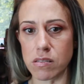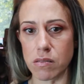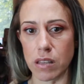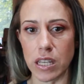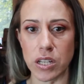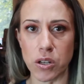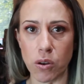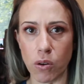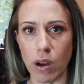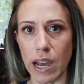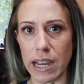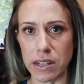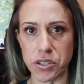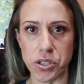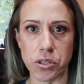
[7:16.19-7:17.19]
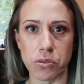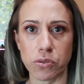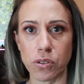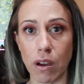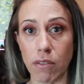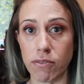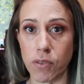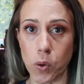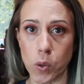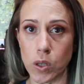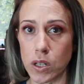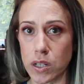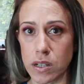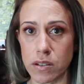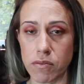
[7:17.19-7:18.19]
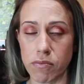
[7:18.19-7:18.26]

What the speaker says: you know, I too look forward